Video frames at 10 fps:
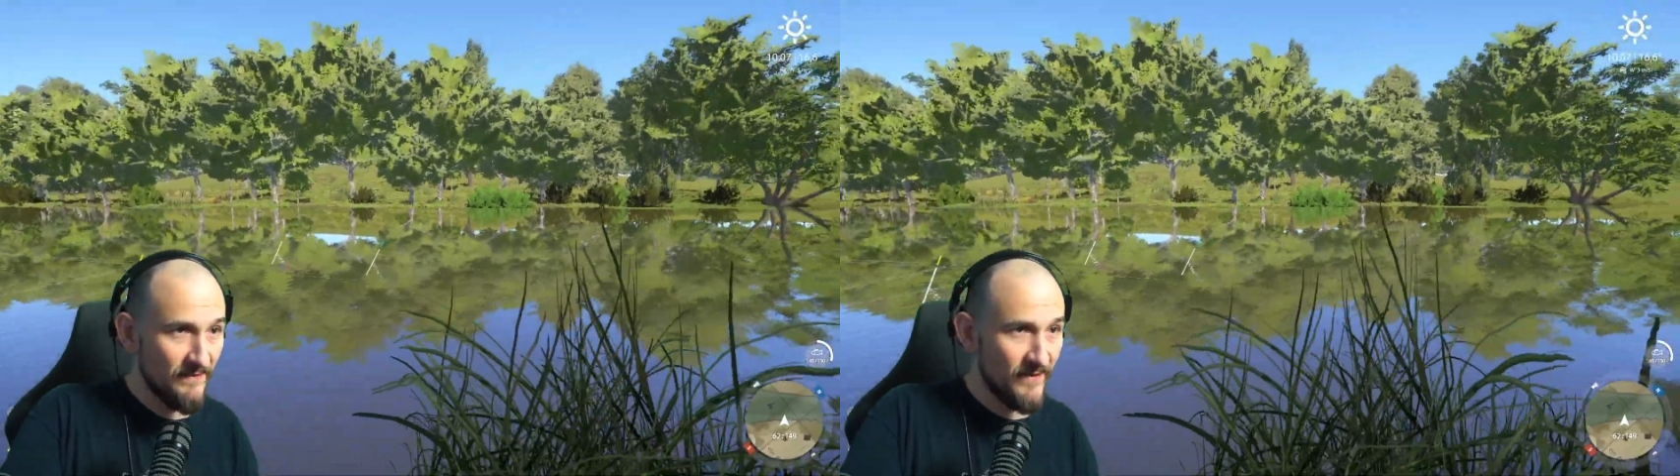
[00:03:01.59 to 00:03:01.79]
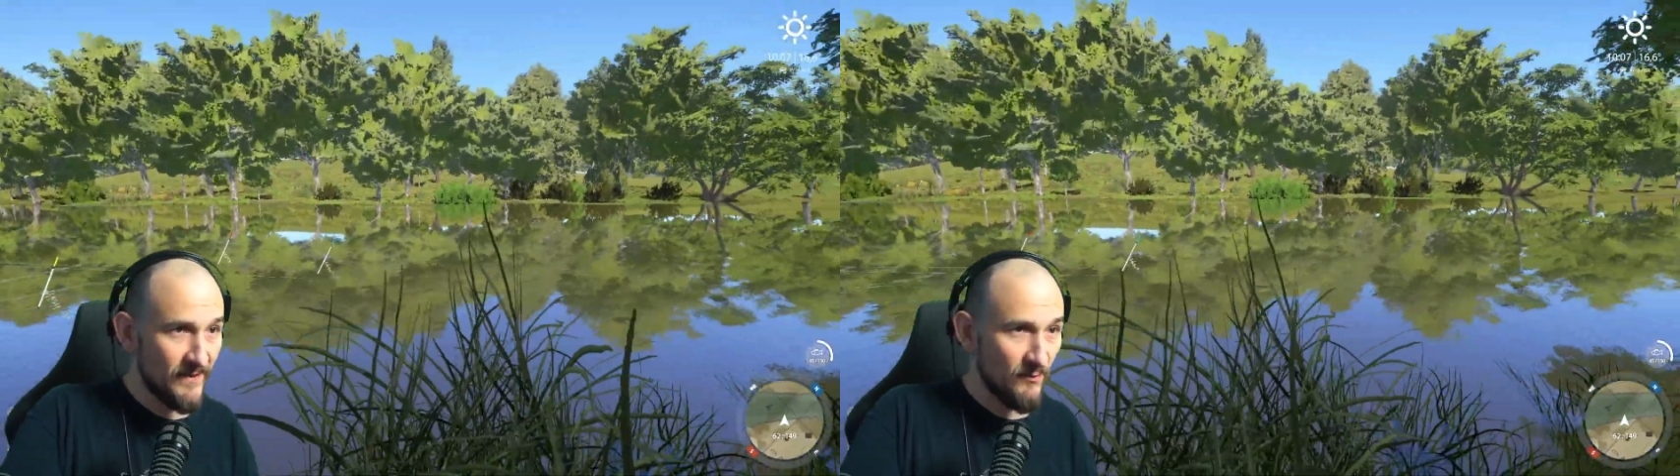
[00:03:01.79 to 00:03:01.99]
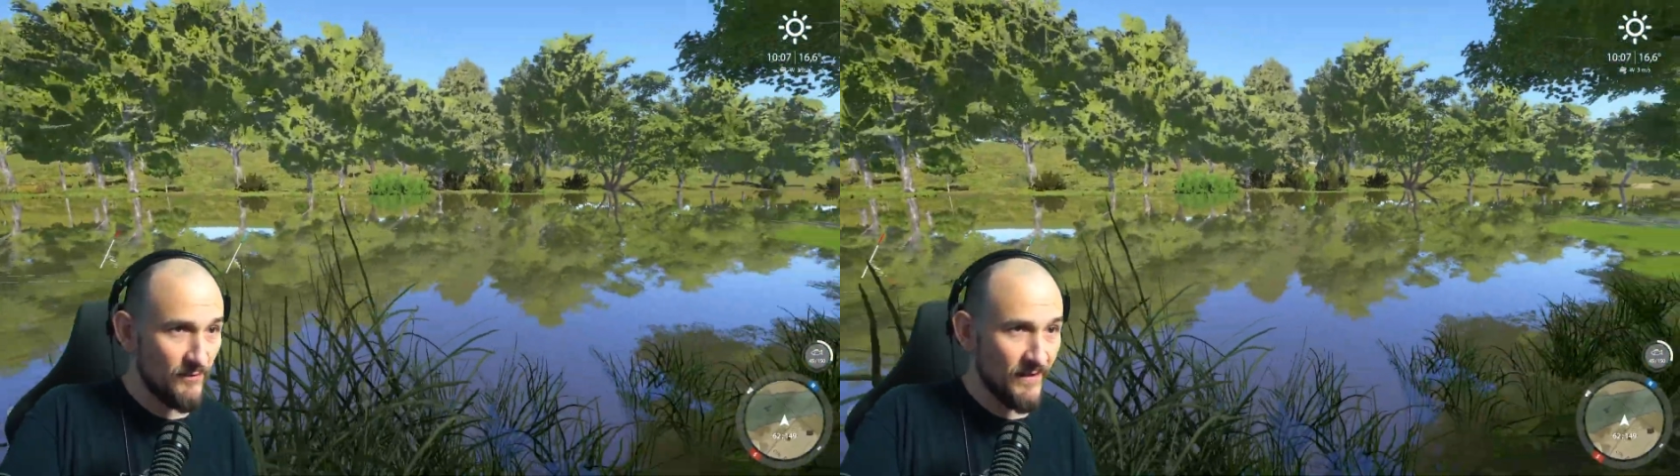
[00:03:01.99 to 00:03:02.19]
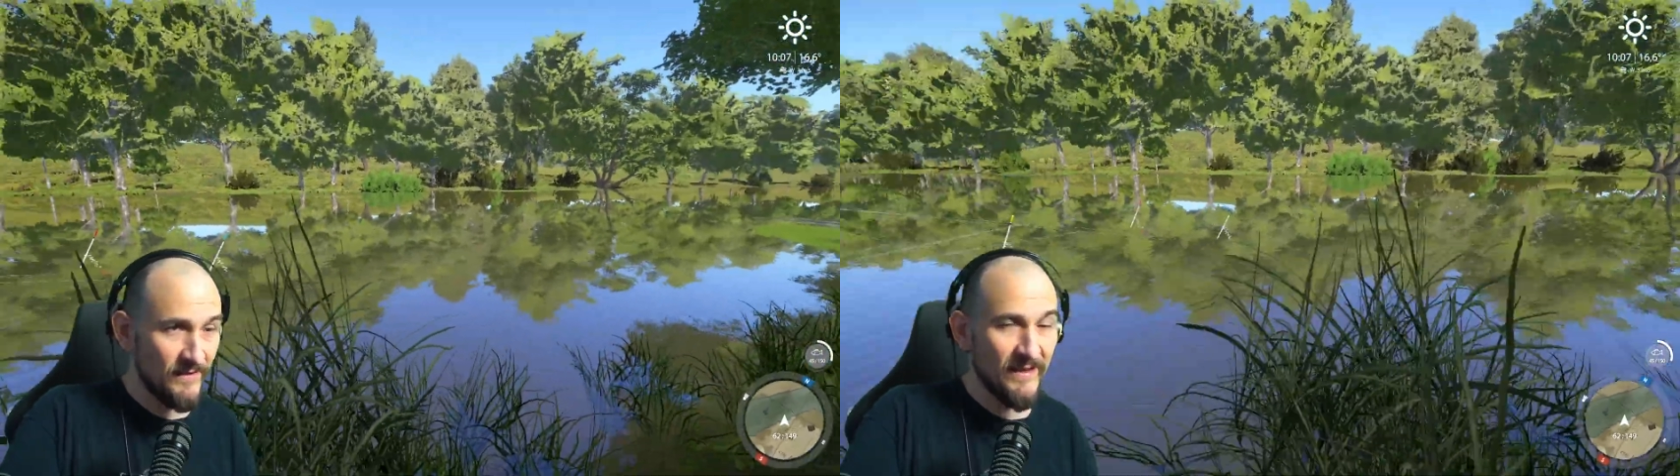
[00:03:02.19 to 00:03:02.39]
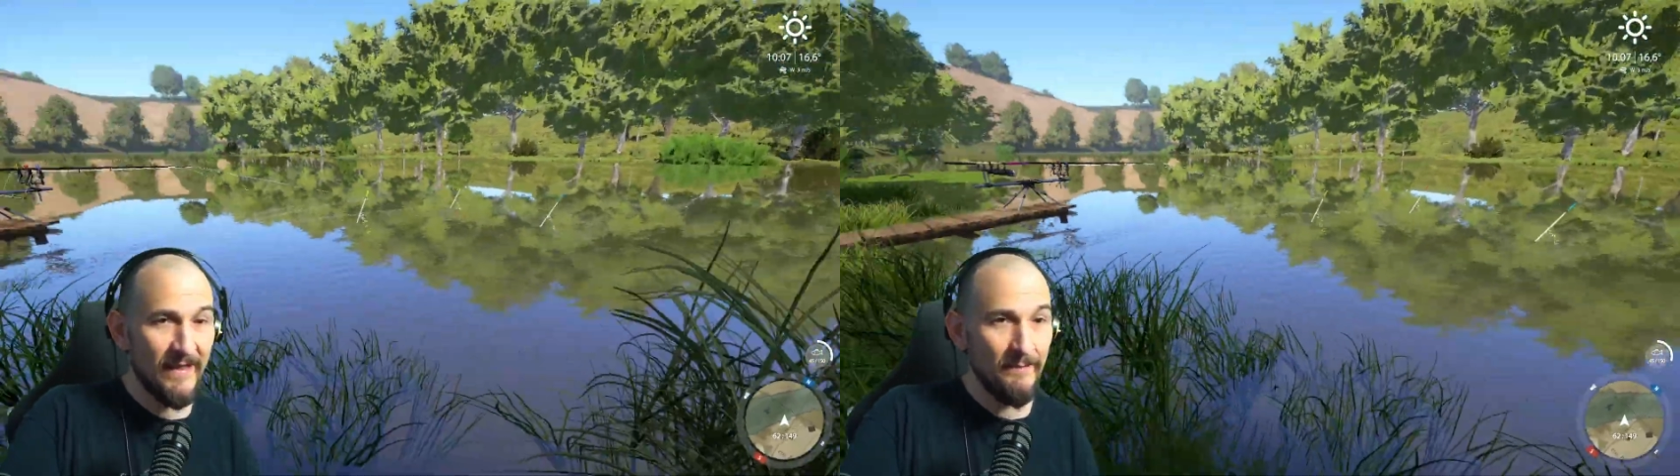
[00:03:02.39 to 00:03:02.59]
you let it drift
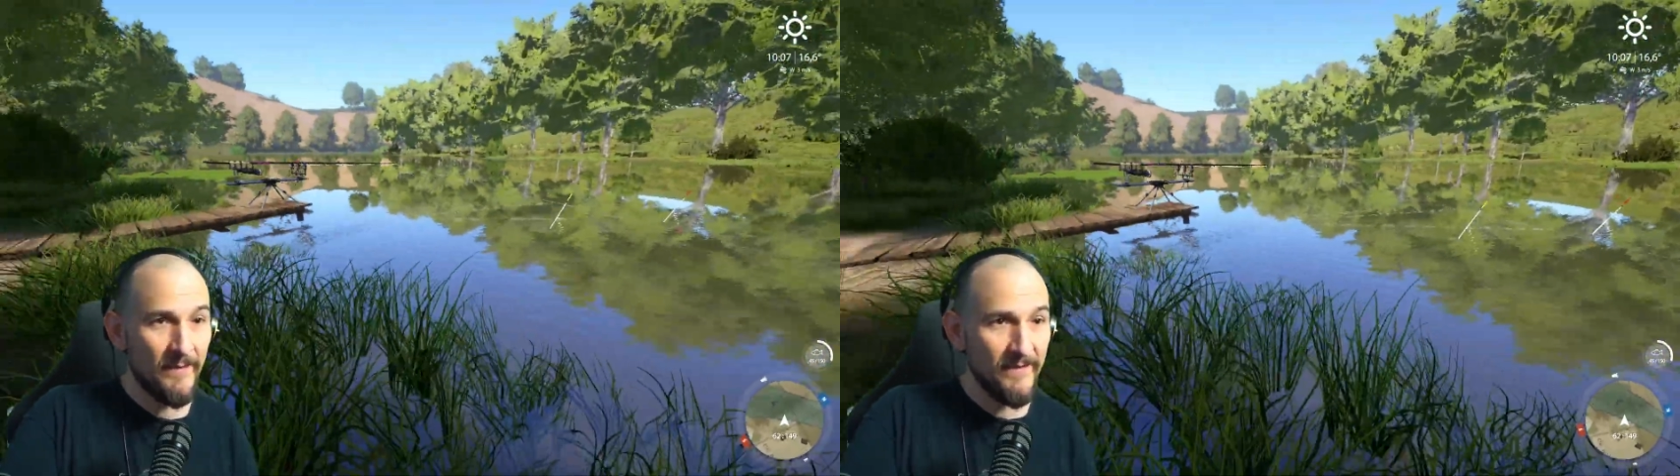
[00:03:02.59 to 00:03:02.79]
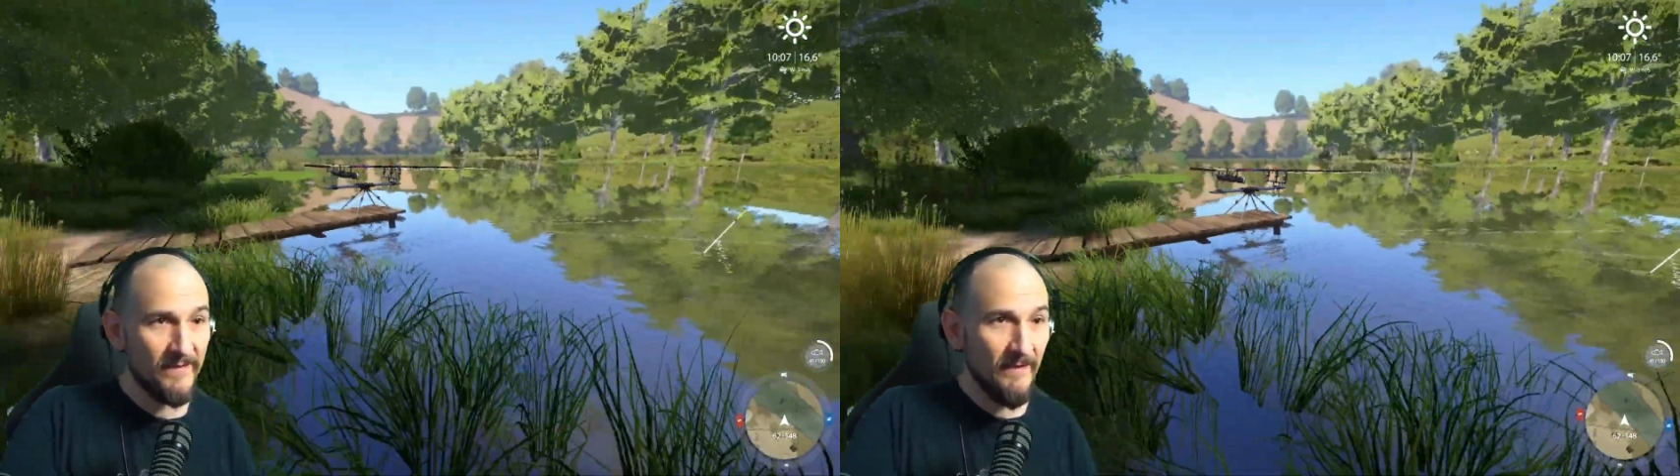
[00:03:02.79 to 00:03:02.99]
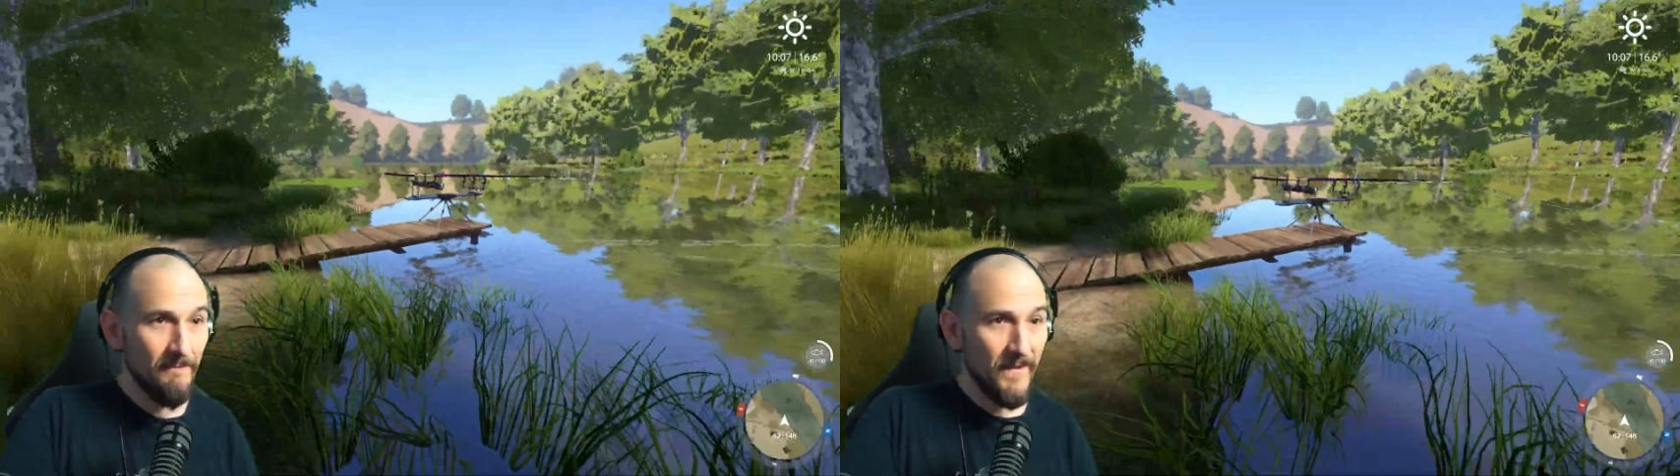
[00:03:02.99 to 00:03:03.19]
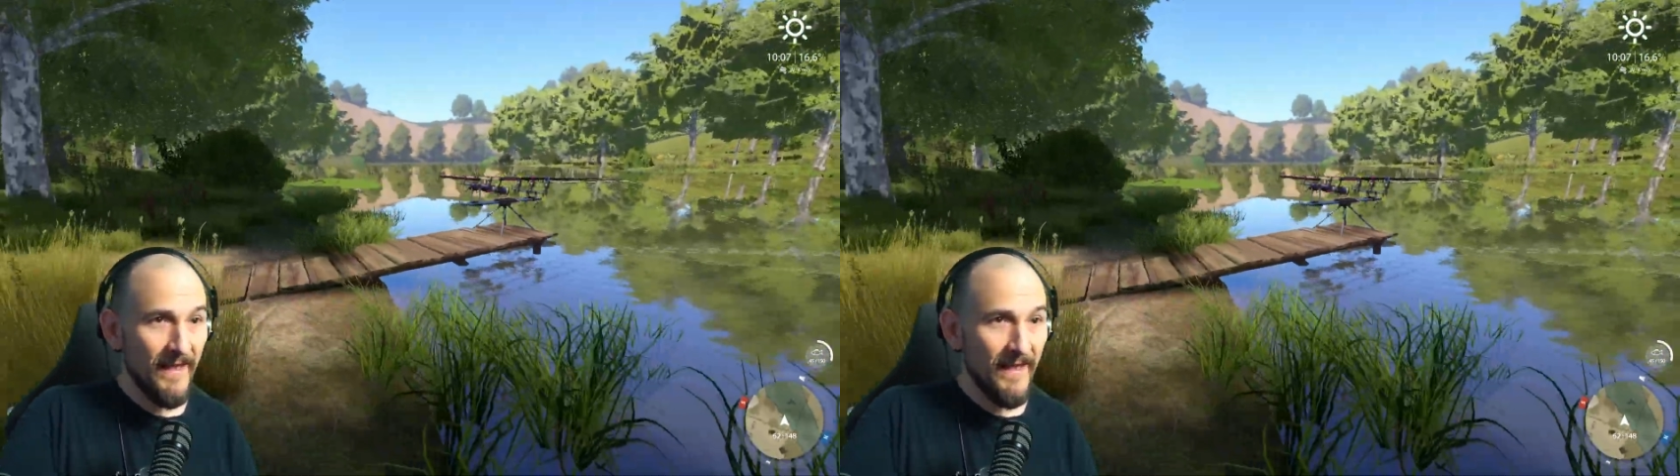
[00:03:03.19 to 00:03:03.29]
down a bit further.